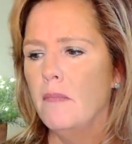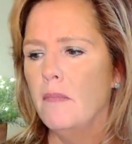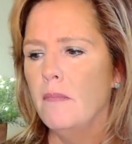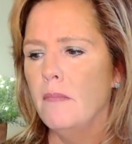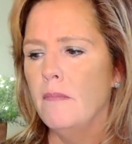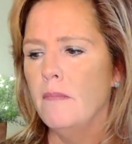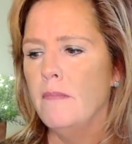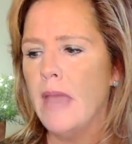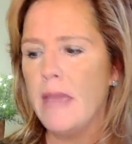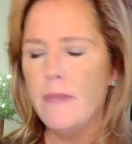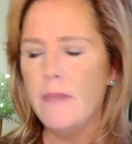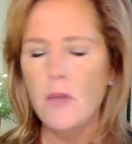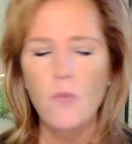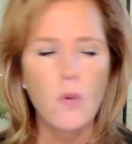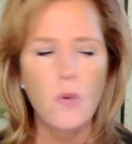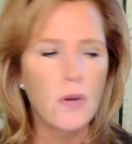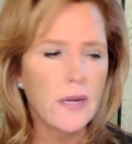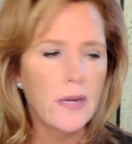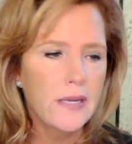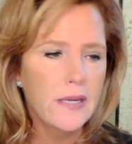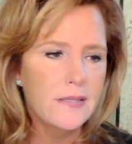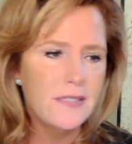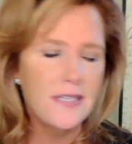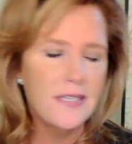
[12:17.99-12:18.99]
maybe we're
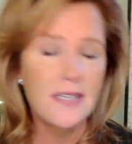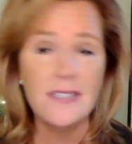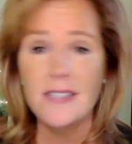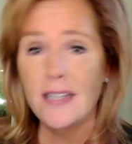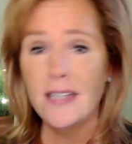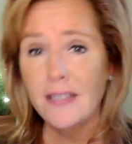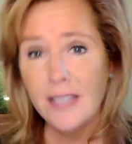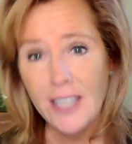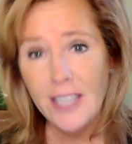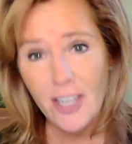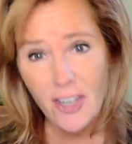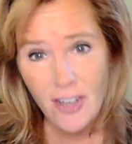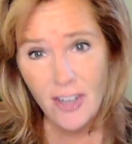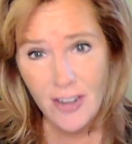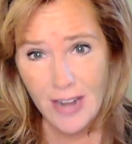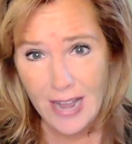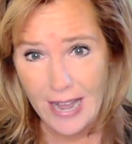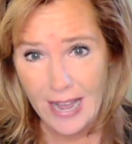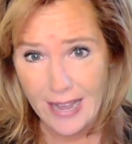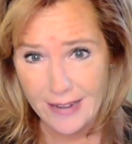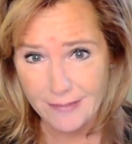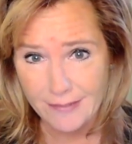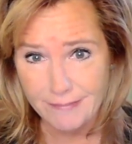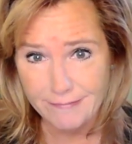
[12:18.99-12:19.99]
consistently good
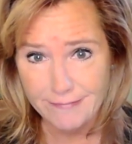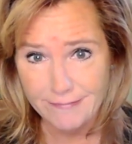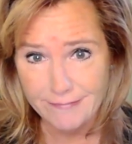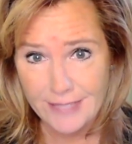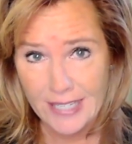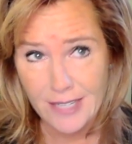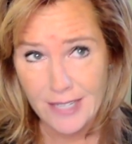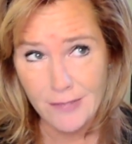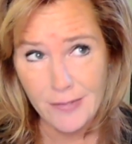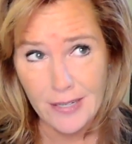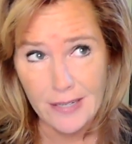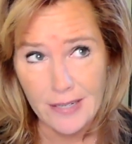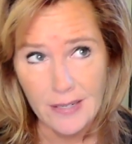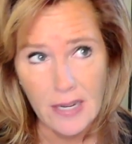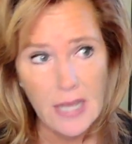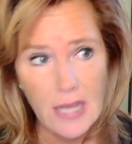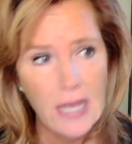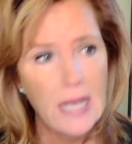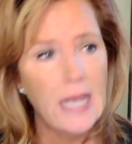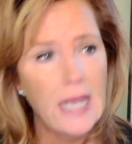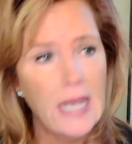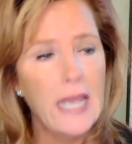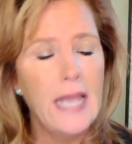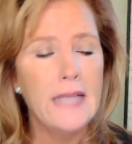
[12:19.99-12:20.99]
at. Even
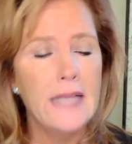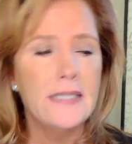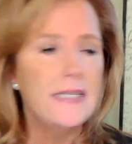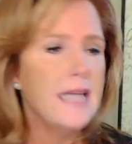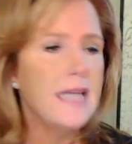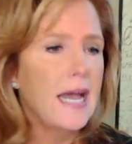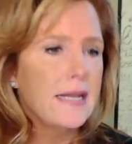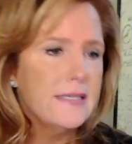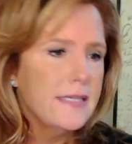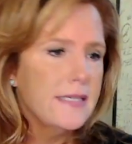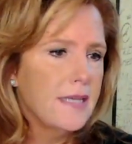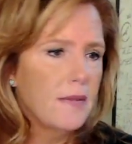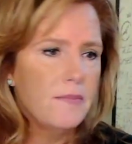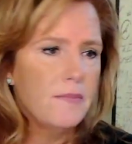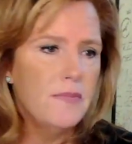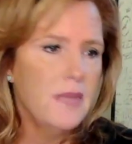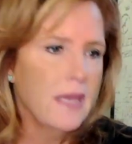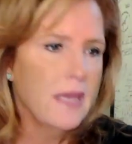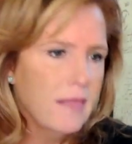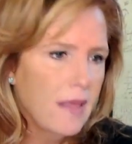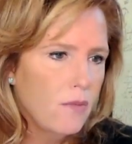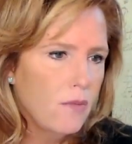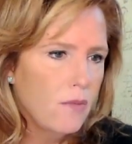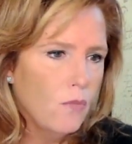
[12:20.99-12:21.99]
it's not
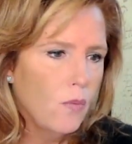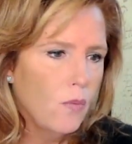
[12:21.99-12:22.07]
something that